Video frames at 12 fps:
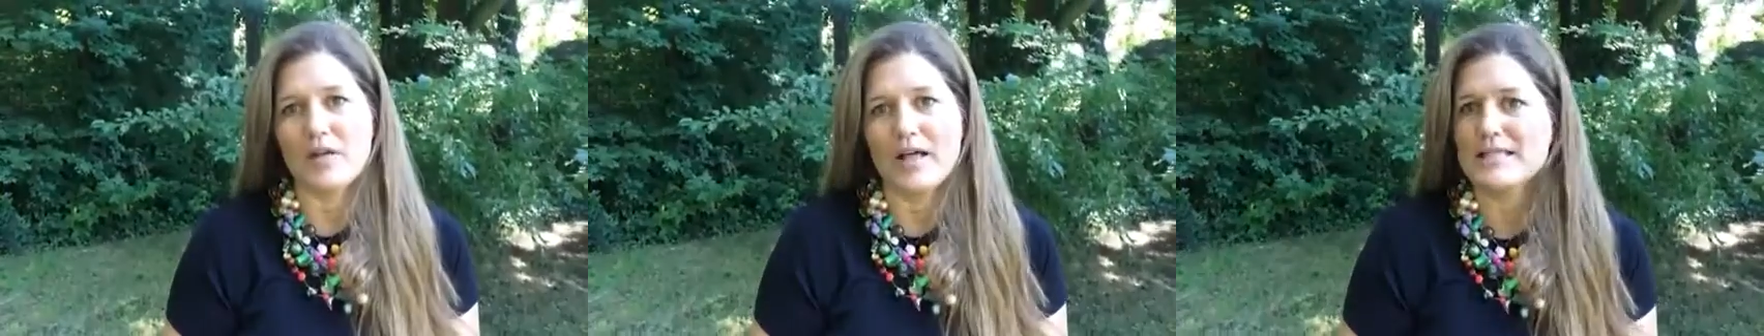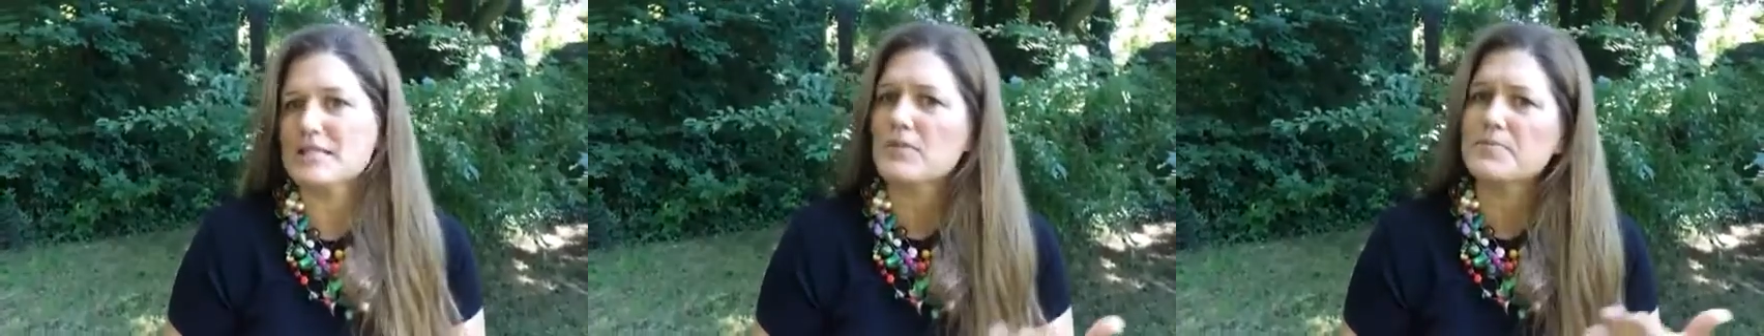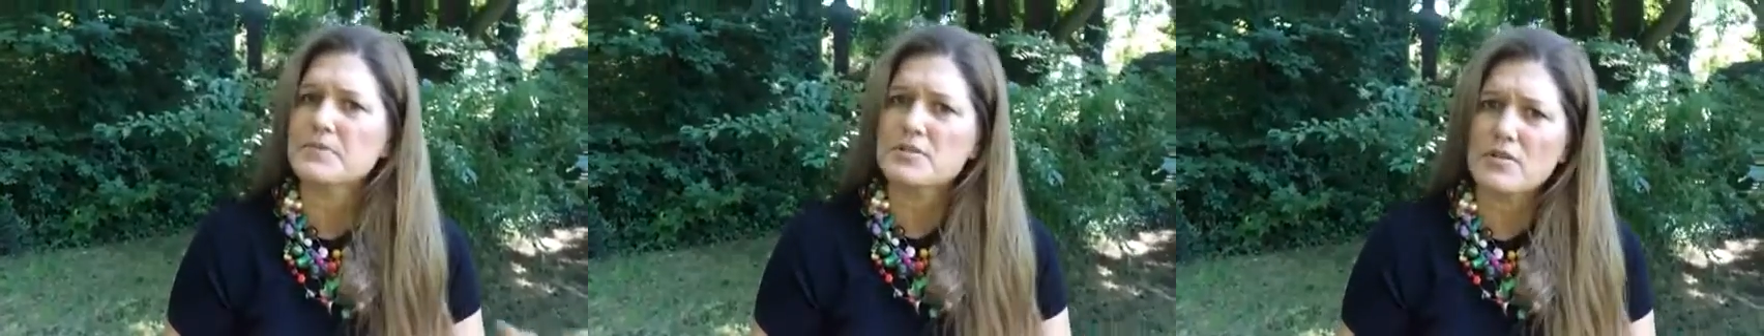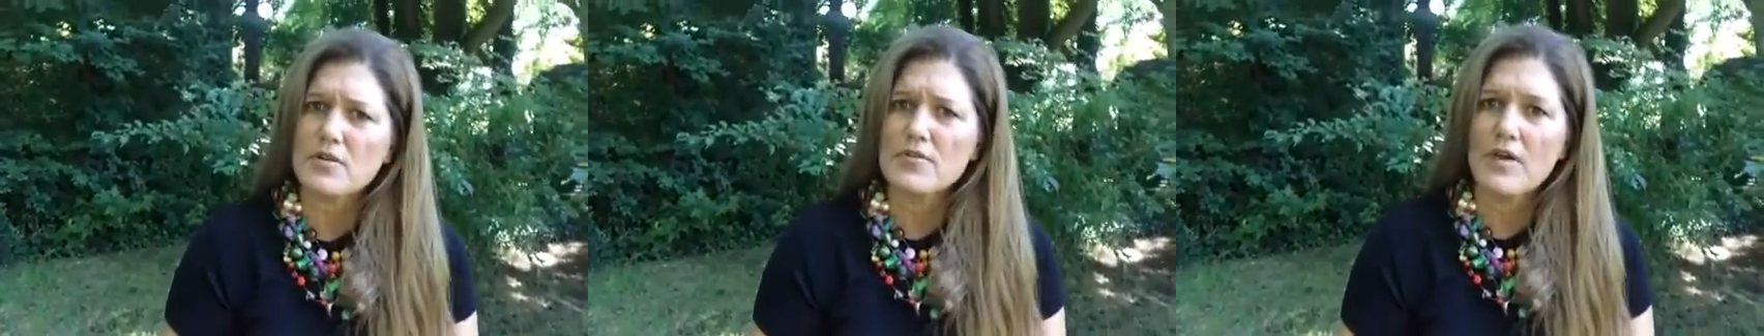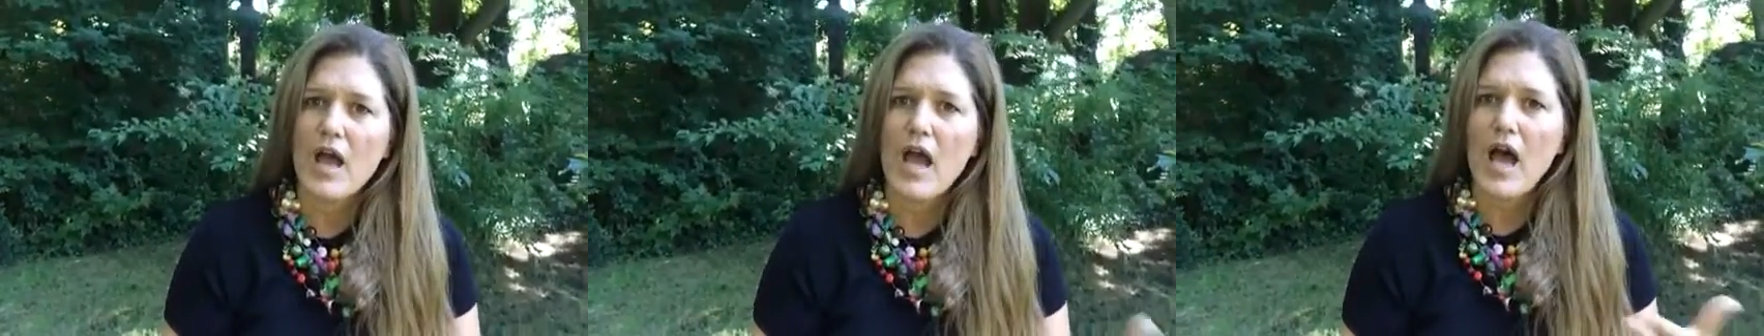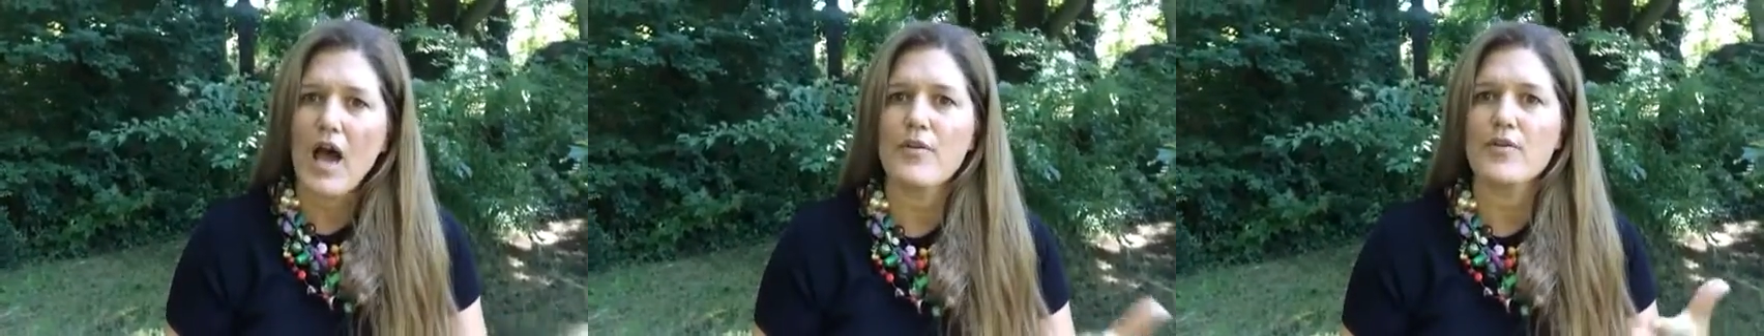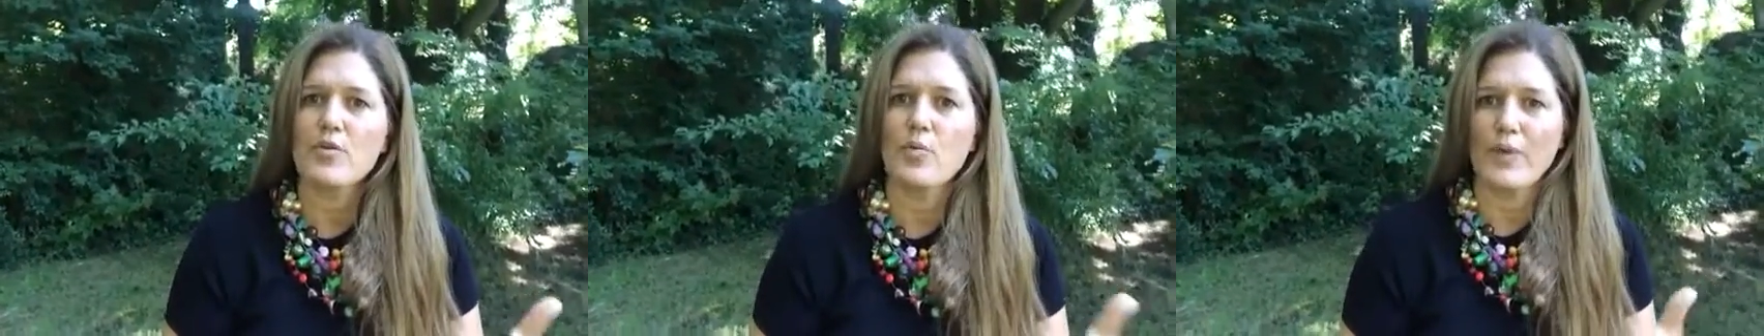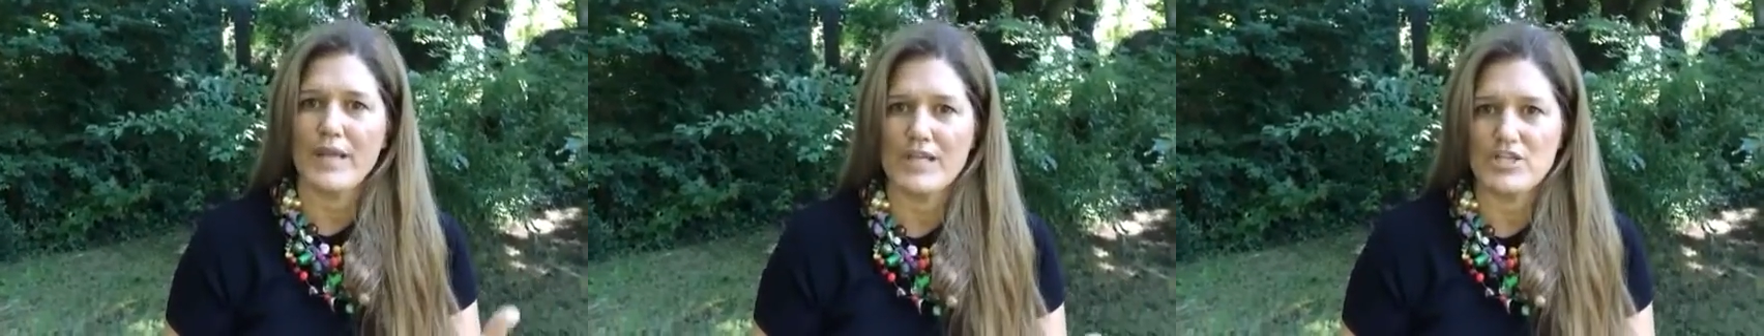and just observe how your
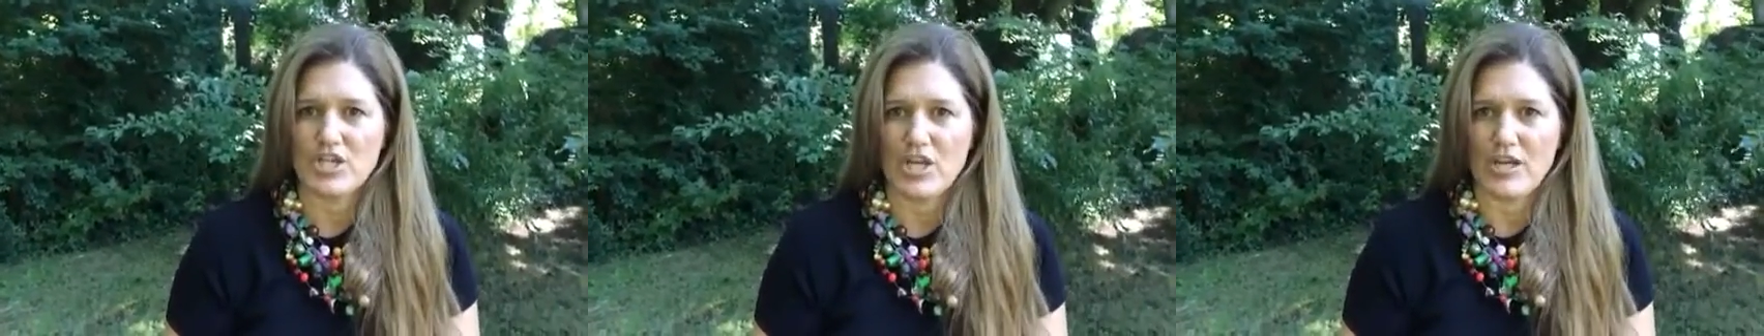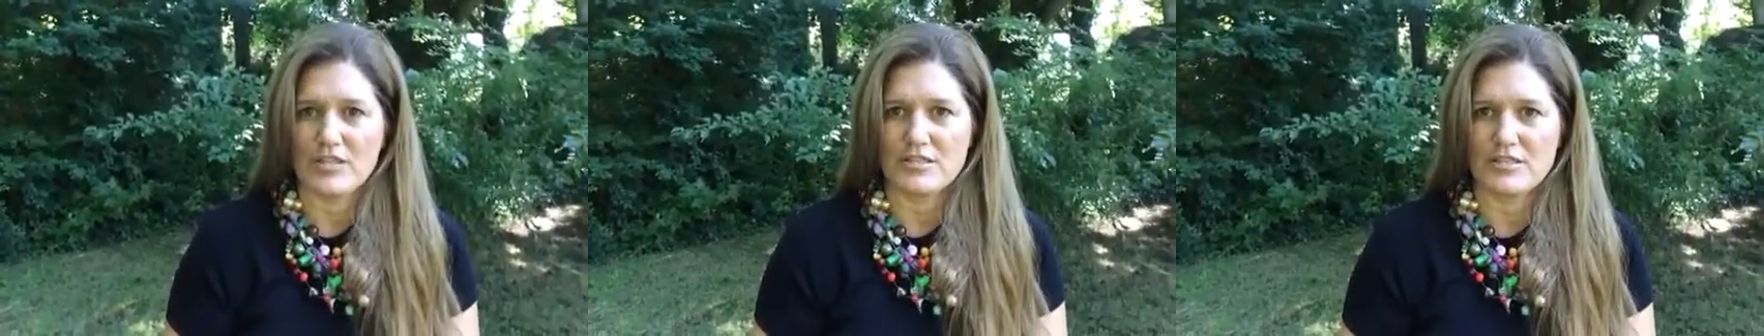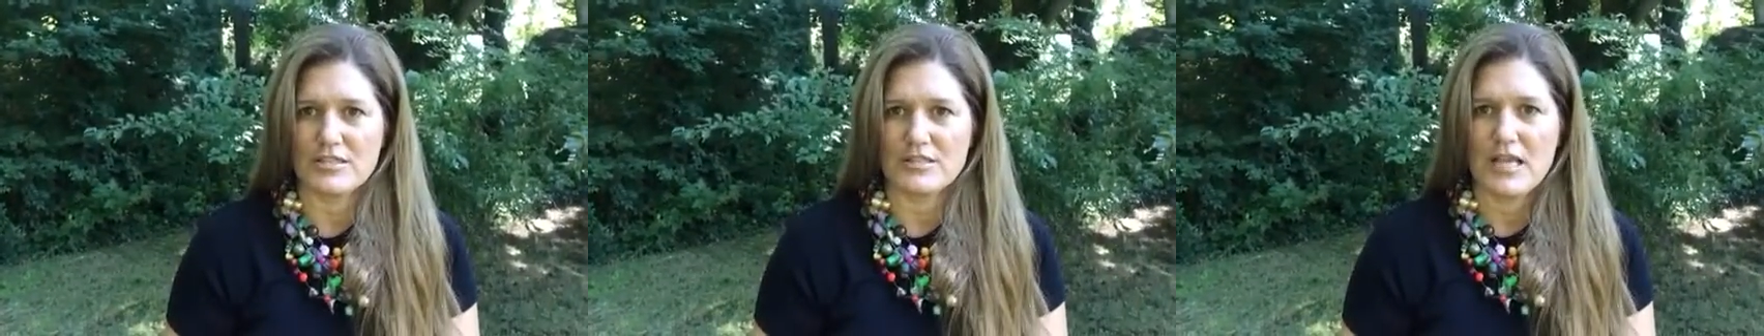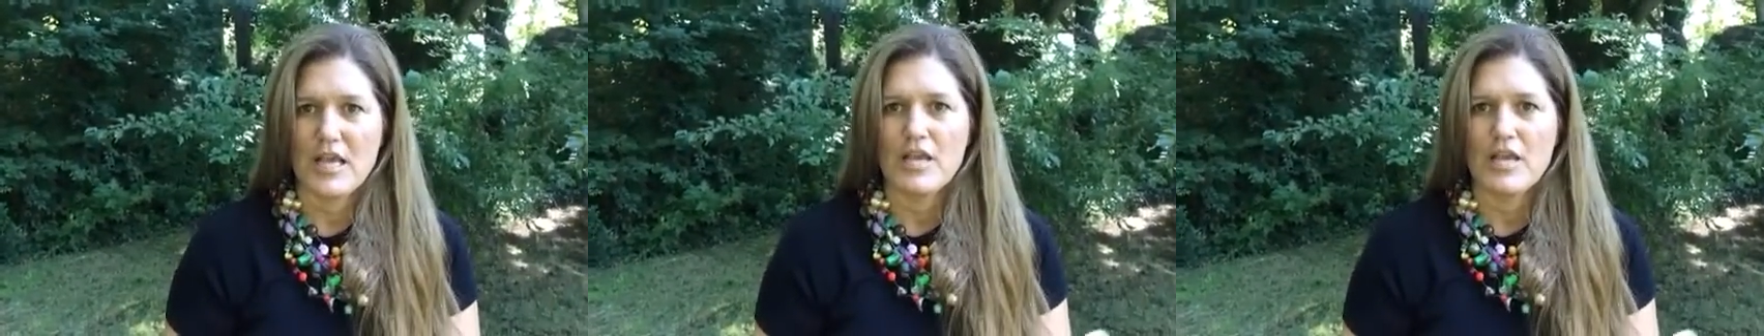week changes.